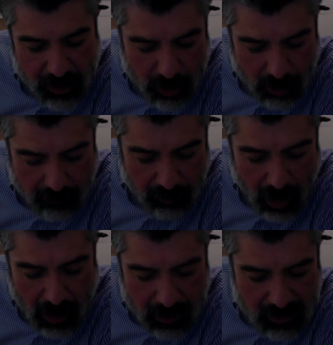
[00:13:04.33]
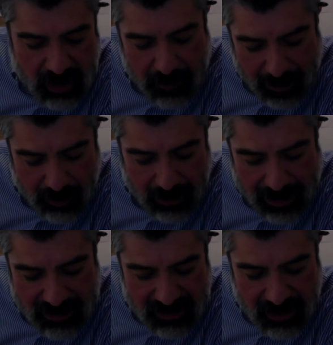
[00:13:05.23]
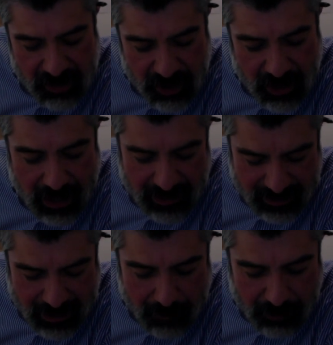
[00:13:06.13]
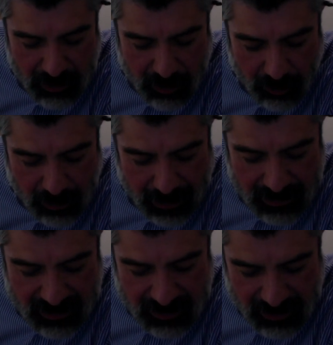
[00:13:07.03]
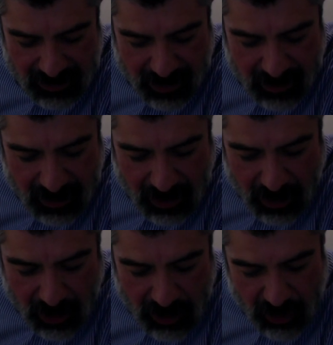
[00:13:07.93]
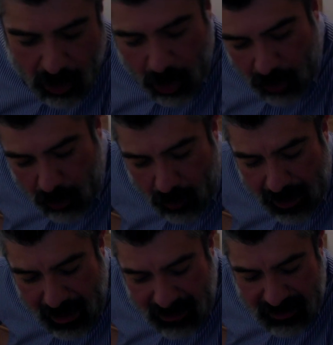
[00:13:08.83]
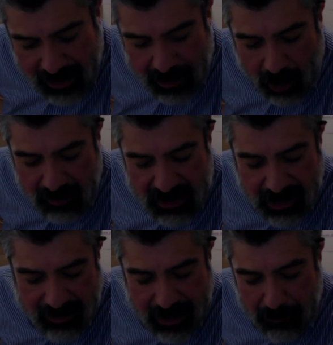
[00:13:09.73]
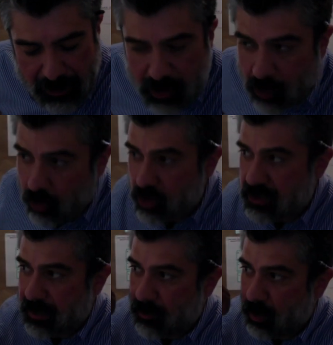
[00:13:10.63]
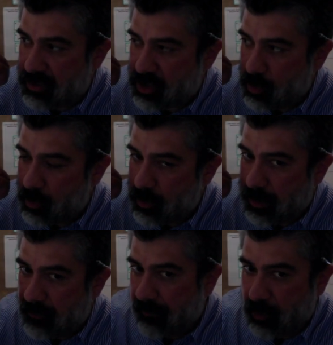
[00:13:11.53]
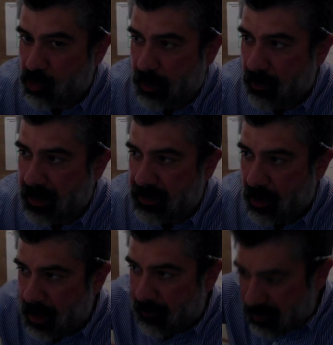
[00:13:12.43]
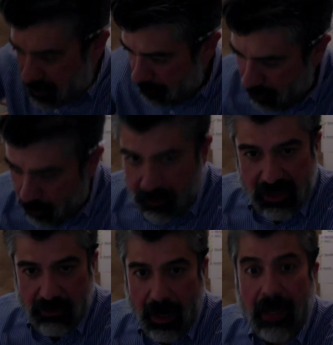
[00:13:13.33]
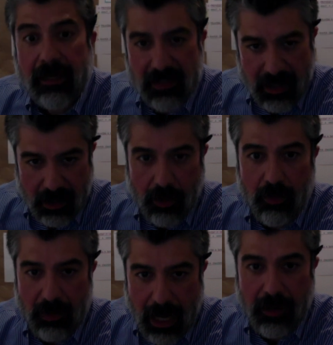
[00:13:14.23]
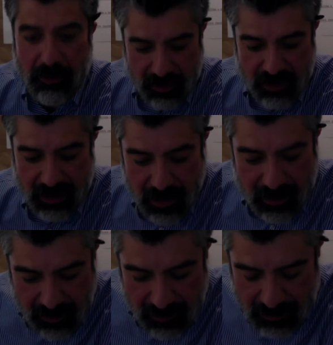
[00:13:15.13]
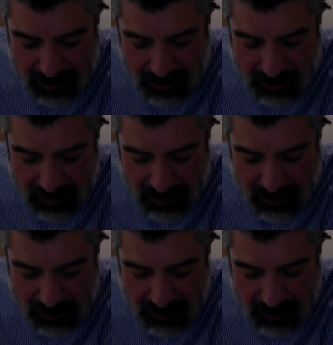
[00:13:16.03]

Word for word: the nerve block, the spinal anesthesia, and the epidural anesthesia. So look on the right hand side. Obviously, the epidurals, it, eh, once you infiltrate right there, everything below the spine is going to go down. You see that?